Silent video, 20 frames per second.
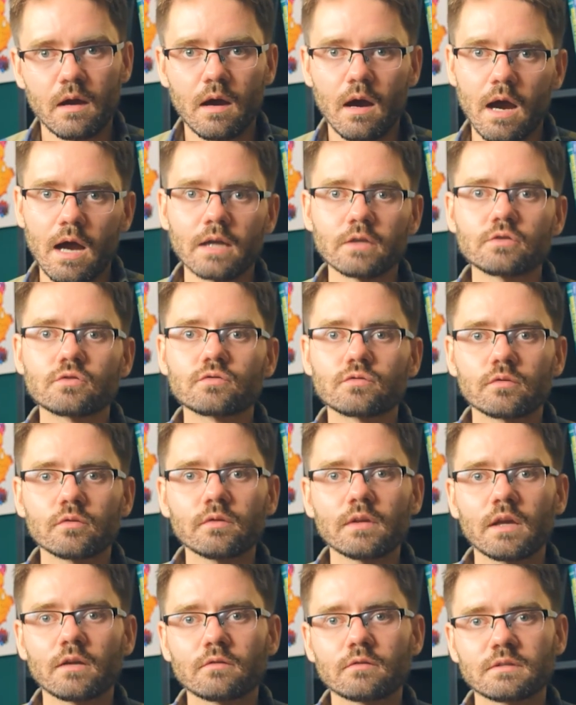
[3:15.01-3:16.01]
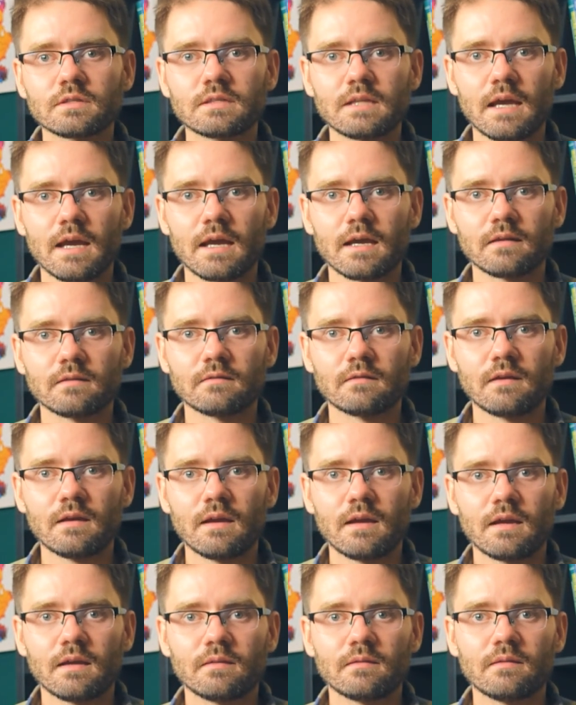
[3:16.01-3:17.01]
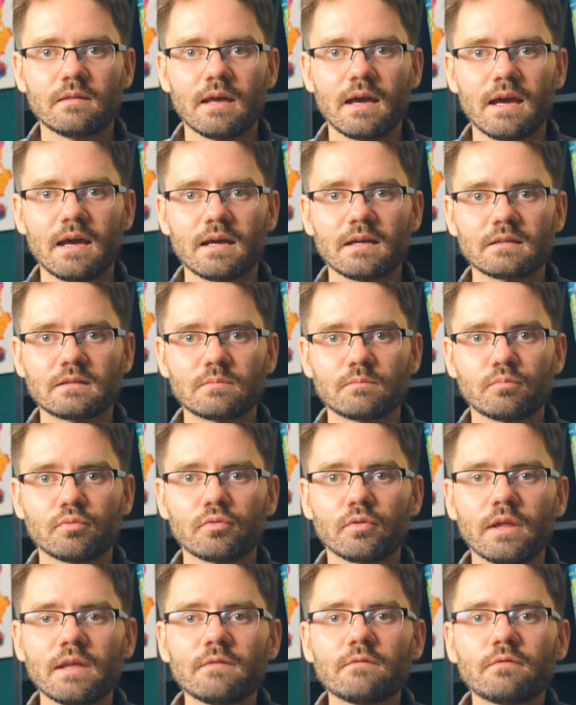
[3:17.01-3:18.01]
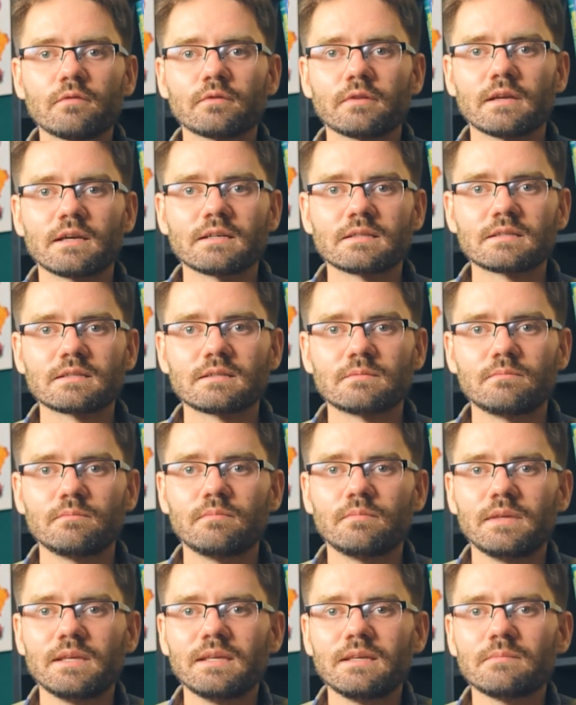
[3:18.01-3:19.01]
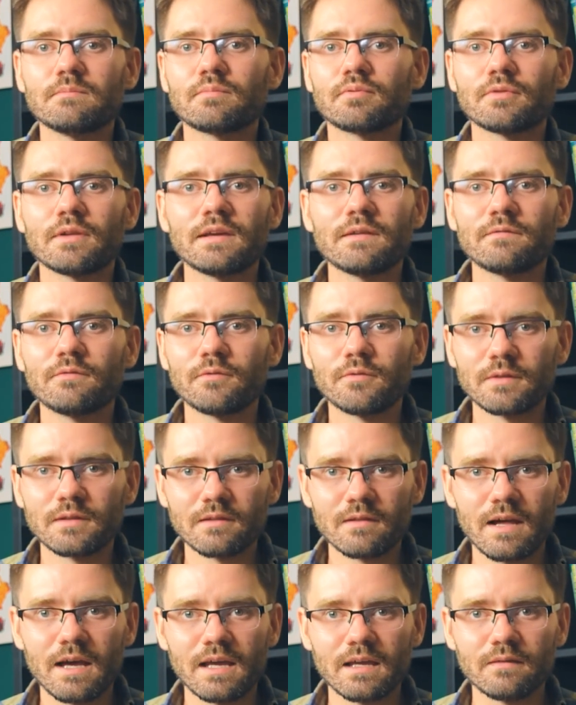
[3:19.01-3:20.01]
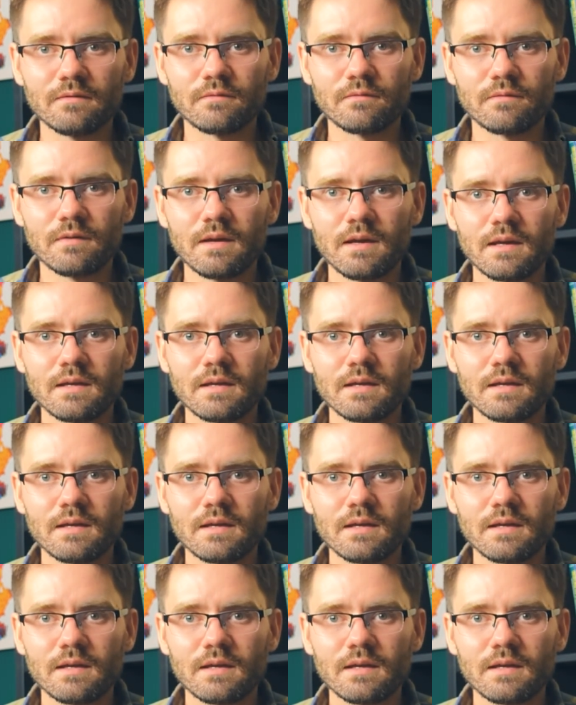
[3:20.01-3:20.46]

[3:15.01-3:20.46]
I truly understand that playfulness, being playful in life,